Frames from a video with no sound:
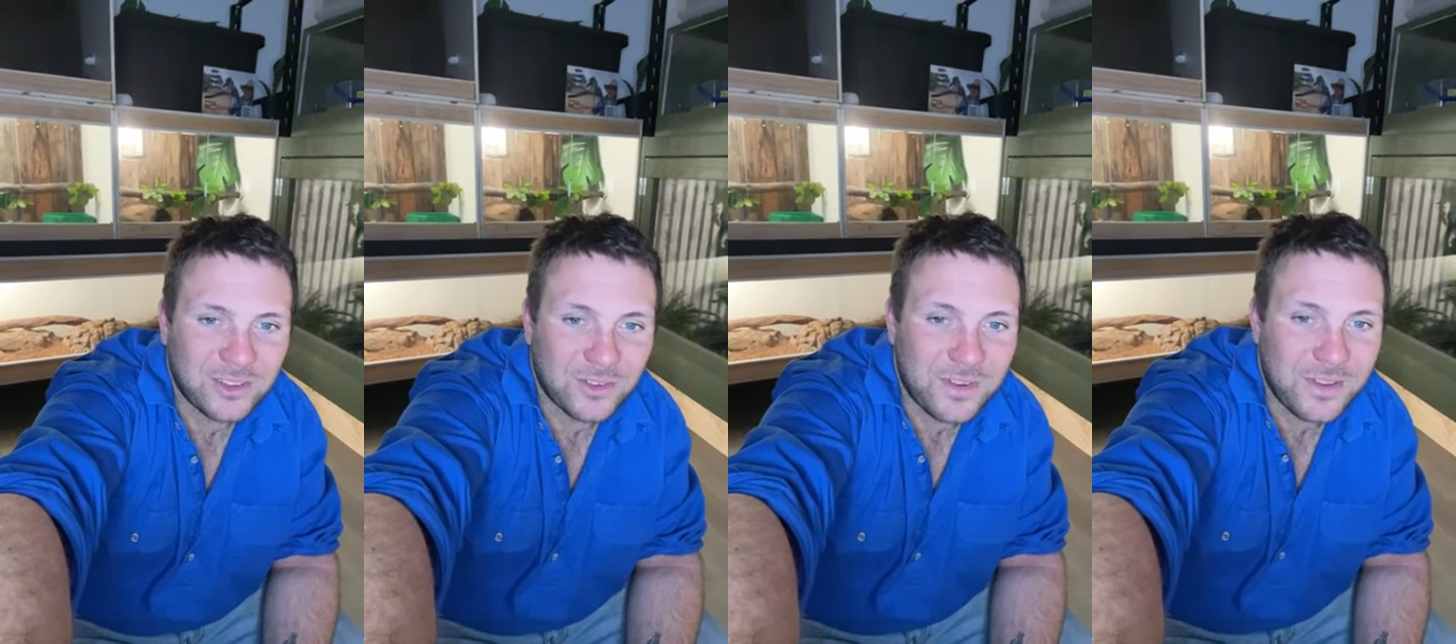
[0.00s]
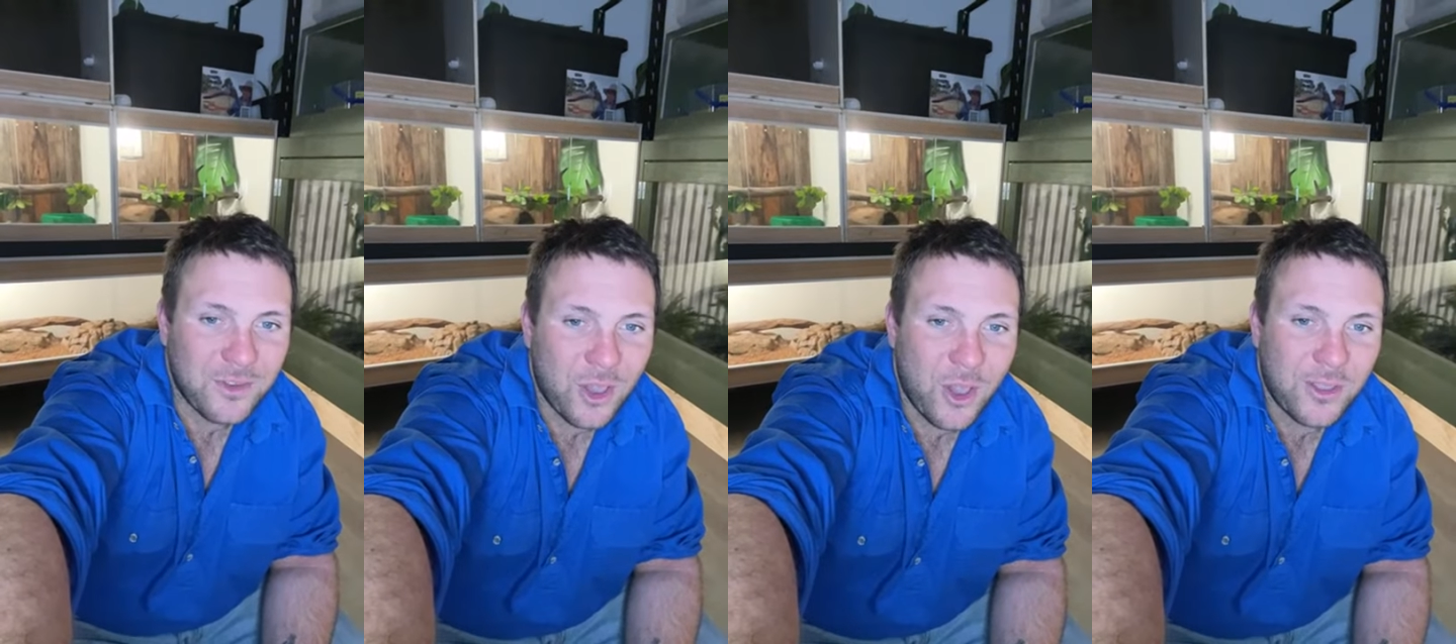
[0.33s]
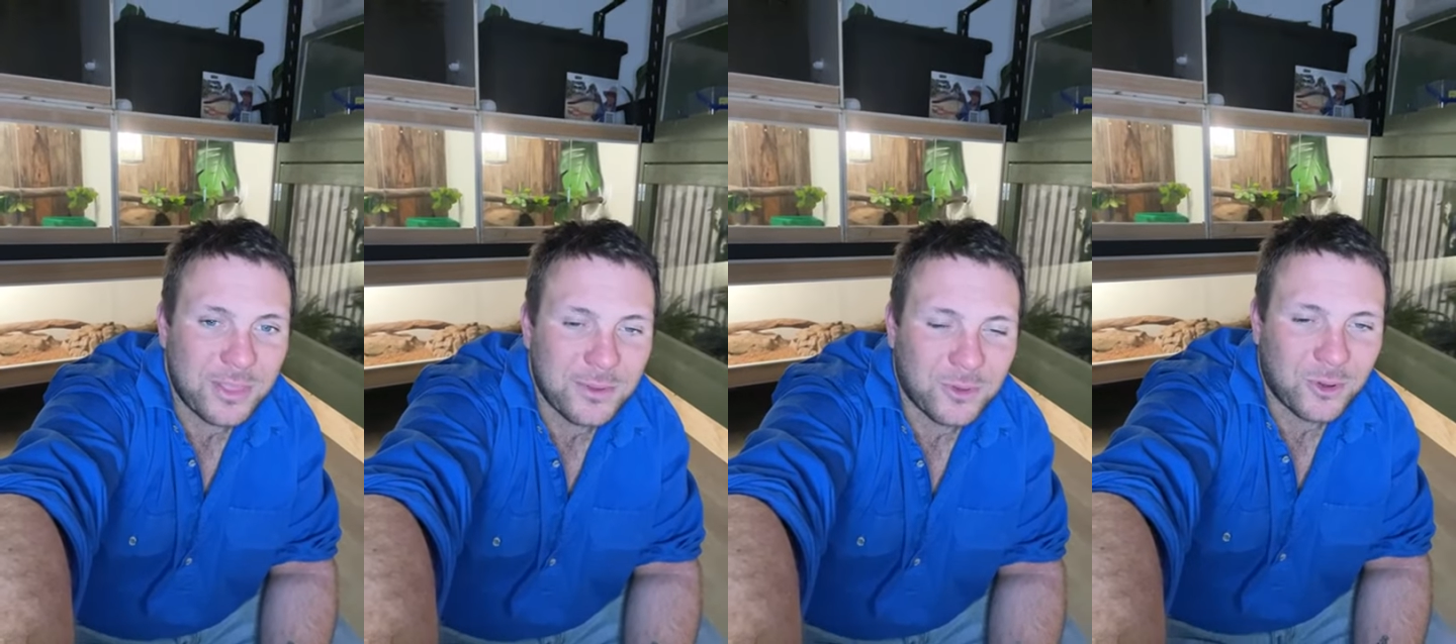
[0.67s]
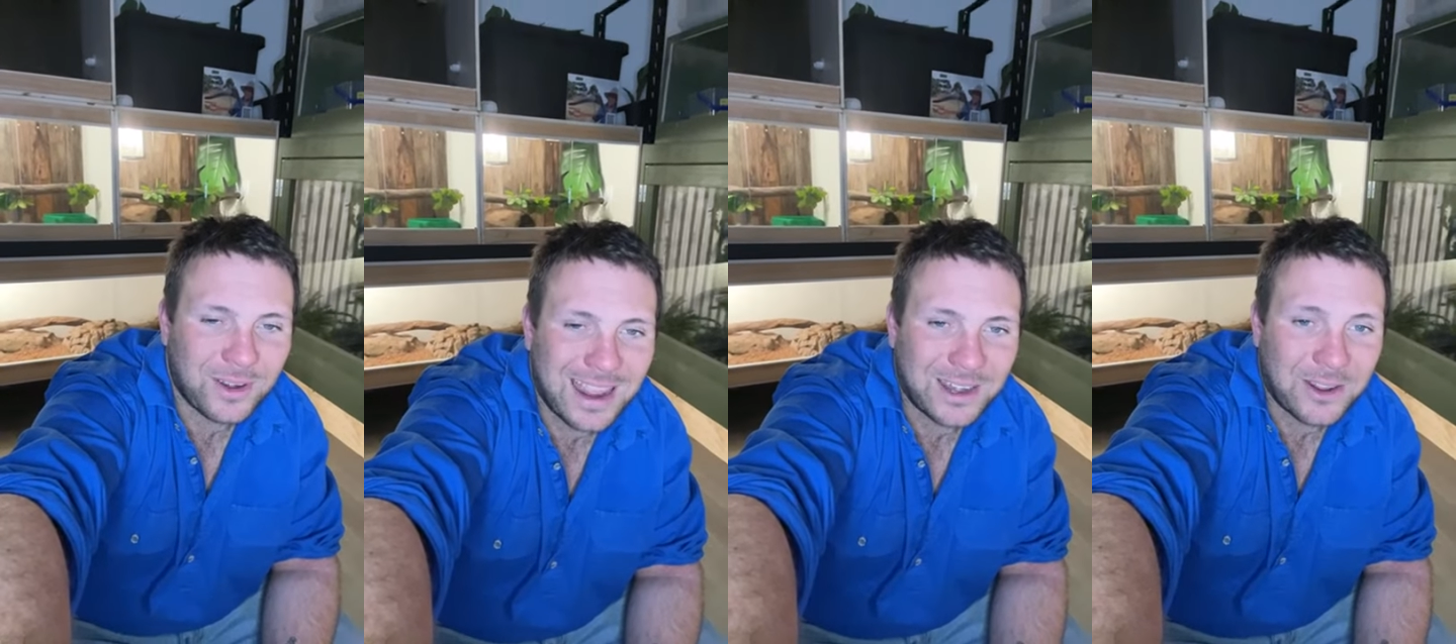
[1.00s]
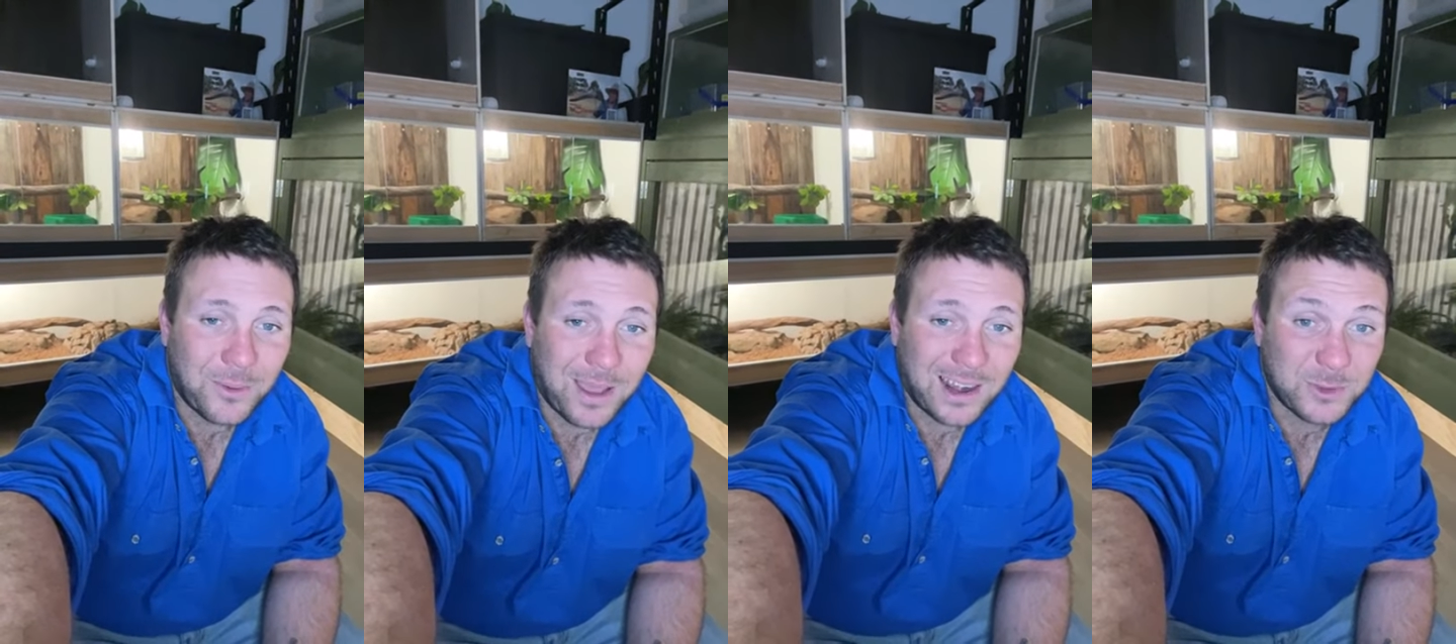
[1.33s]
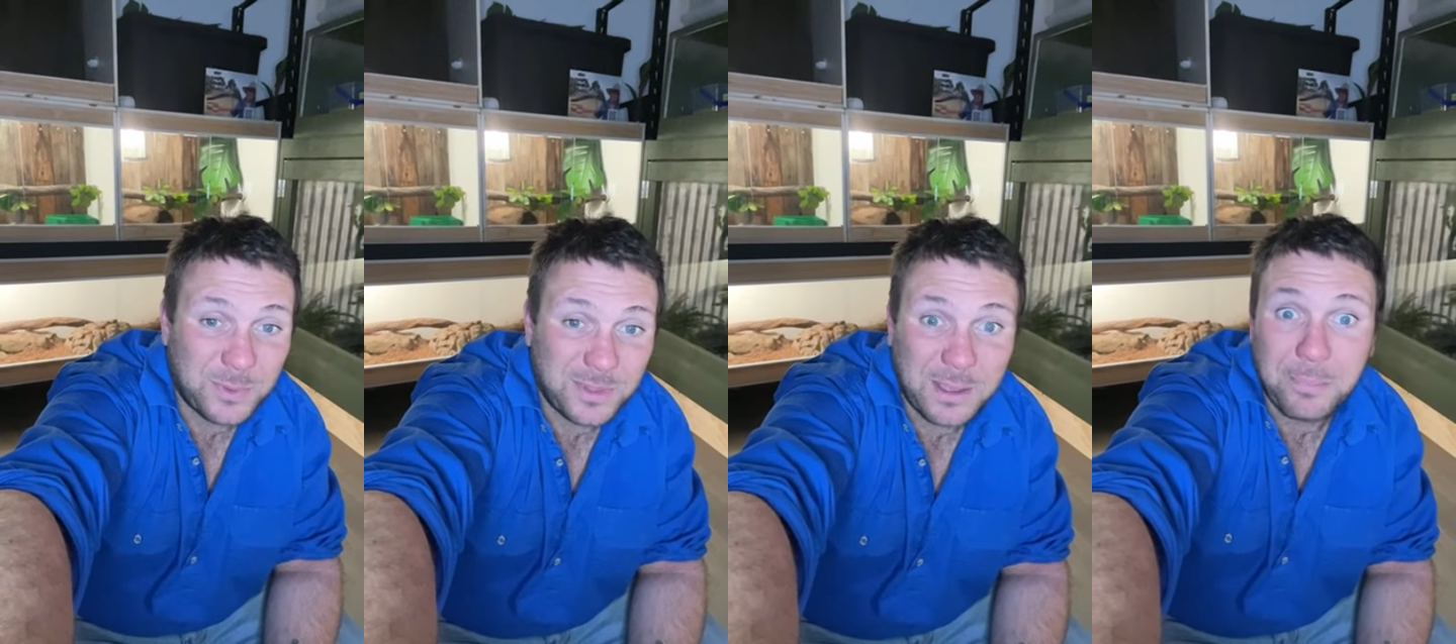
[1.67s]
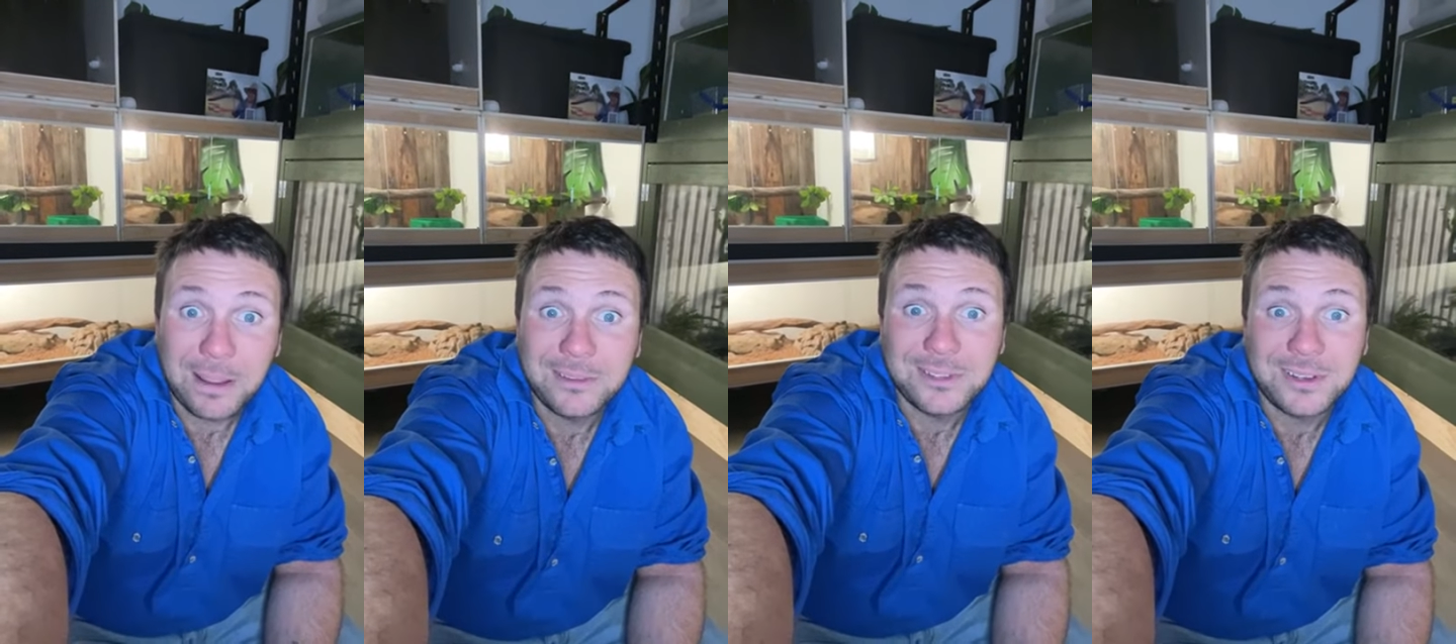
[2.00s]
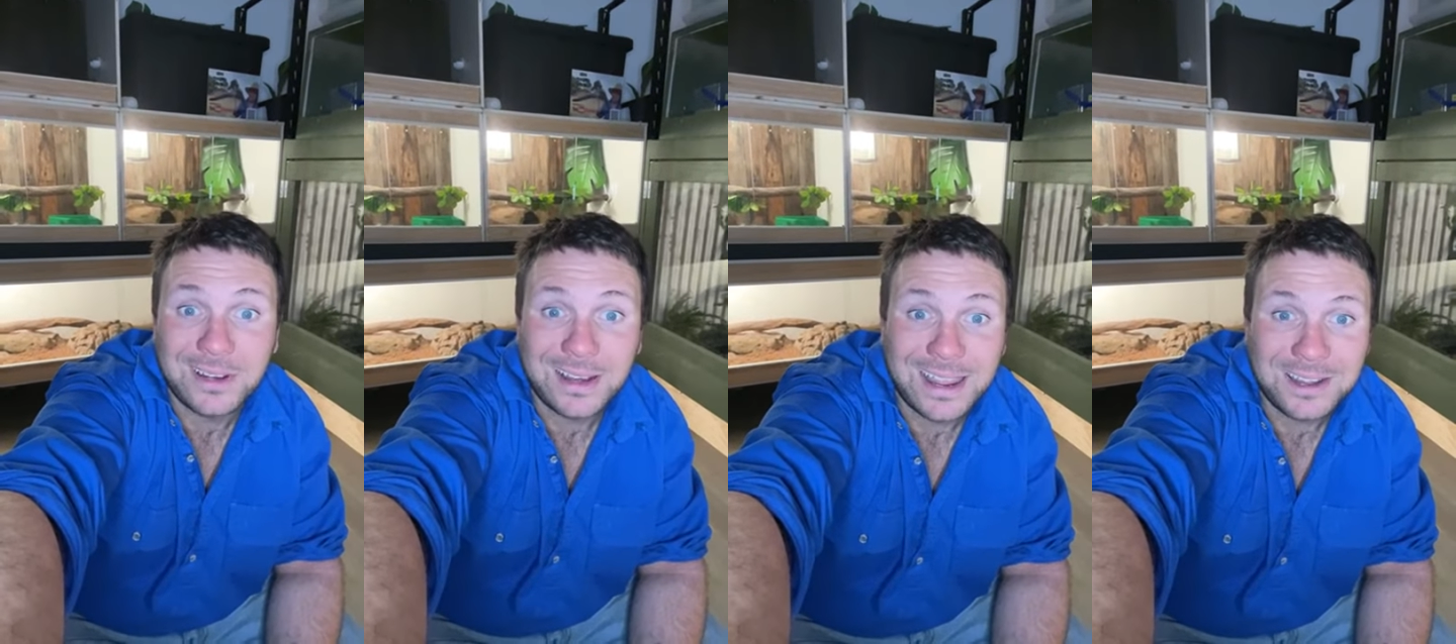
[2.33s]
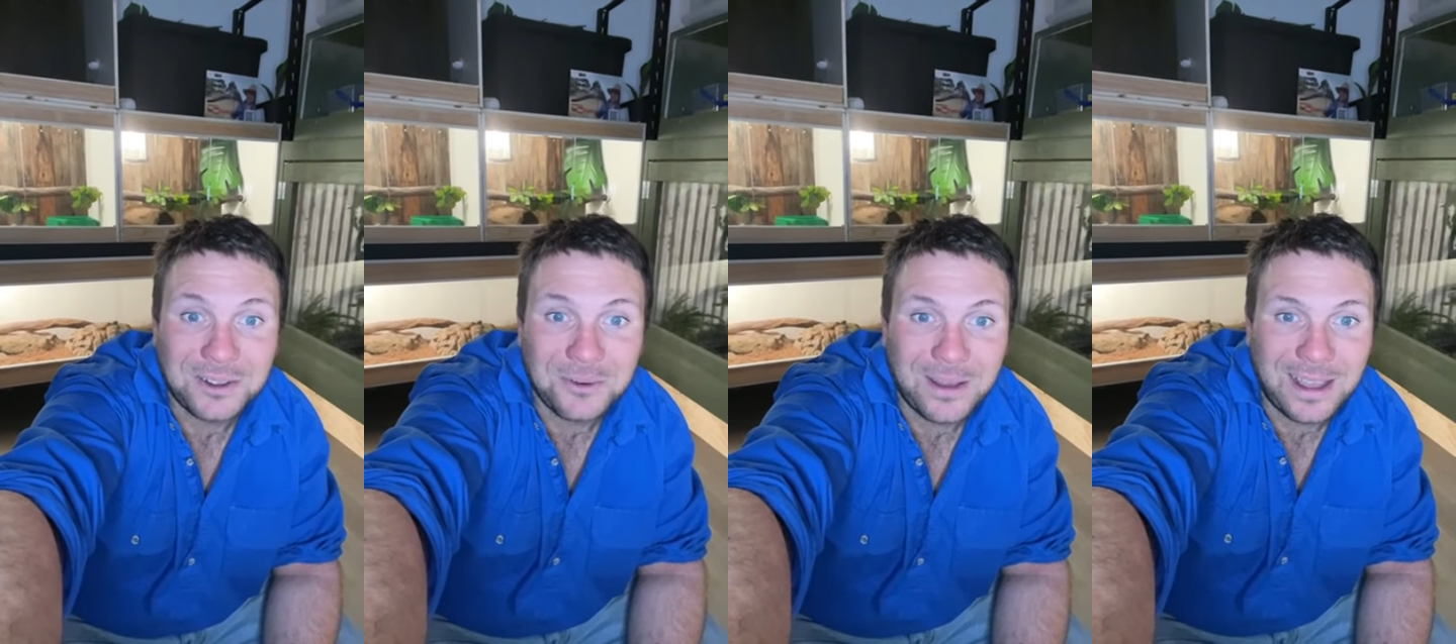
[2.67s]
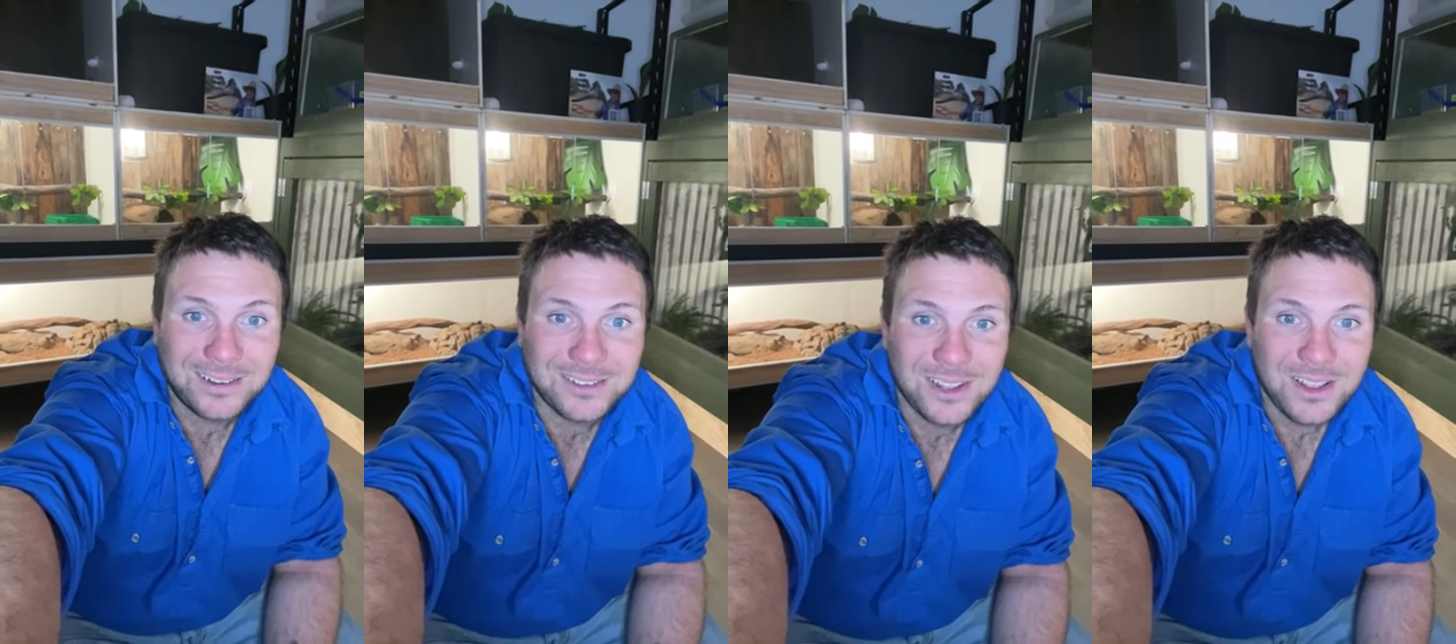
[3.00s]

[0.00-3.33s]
I've never heard them called land koalas, but they're basically land koalas.